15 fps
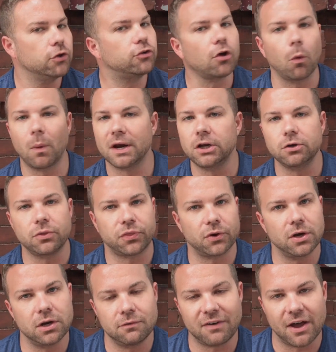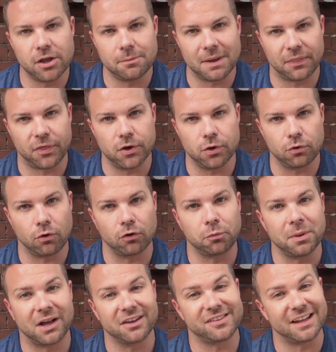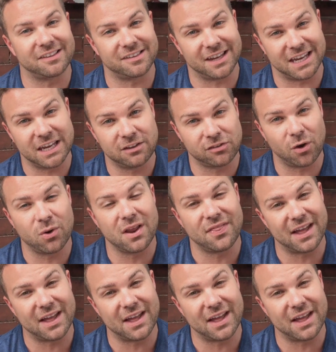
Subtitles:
You don't want to do 30 volume at the new growth because that's the heat zone,